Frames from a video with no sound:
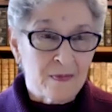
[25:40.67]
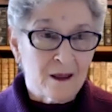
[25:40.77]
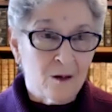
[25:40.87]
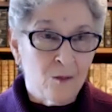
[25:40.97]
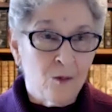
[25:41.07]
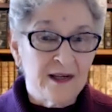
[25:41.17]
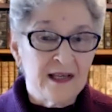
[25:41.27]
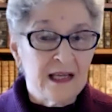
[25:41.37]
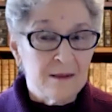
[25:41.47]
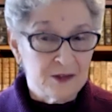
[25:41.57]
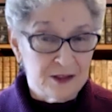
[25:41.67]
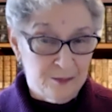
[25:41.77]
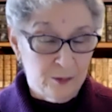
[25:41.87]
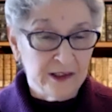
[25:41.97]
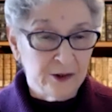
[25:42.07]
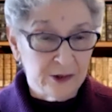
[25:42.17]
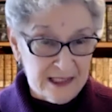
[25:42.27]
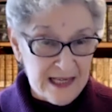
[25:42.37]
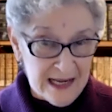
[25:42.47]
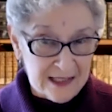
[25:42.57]
what names you
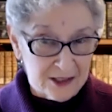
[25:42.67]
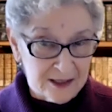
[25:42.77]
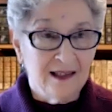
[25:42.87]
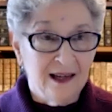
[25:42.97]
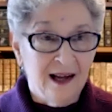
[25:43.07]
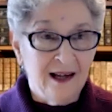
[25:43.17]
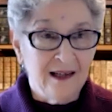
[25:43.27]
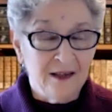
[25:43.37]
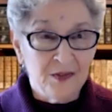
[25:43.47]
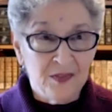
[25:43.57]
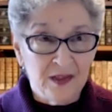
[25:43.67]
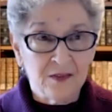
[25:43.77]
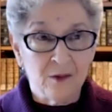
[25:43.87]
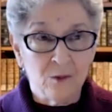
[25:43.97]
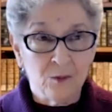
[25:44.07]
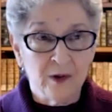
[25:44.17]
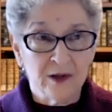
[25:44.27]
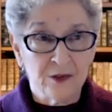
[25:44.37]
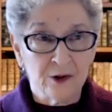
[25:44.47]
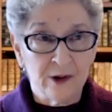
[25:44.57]
attach. I think that one
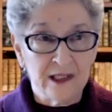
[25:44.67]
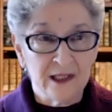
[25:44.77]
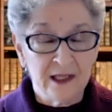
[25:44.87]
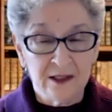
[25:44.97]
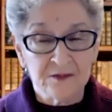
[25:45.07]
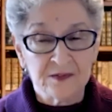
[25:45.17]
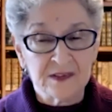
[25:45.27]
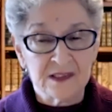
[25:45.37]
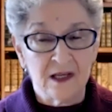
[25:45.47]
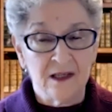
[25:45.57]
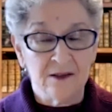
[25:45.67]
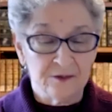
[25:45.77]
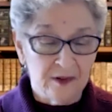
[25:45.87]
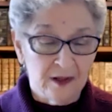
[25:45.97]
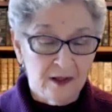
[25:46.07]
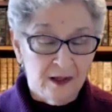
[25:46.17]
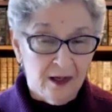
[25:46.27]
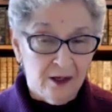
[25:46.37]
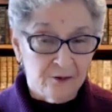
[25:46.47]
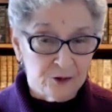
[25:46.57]
of the great gifts of
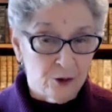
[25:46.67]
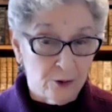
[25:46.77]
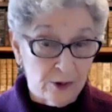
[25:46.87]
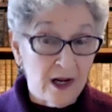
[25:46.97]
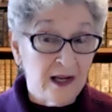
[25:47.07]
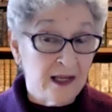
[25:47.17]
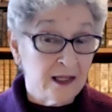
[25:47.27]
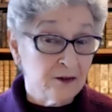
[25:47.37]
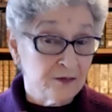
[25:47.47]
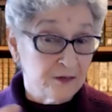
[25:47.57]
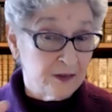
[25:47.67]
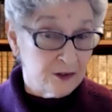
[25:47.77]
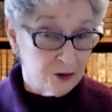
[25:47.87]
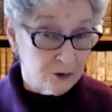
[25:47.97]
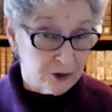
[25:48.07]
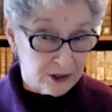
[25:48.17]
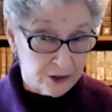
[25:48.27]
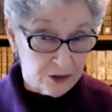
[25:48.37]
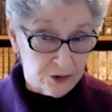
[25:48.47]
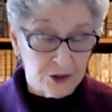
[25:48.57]
Torah and of the Jewish
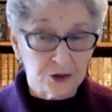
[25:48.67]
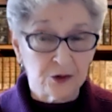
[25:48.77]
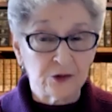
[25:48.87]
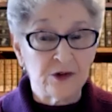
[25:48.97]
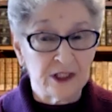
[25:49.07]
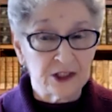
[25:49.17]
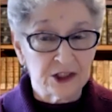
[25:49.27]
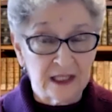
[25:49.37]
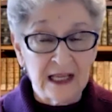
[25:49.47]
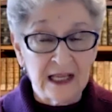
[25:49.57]
liturgical tradition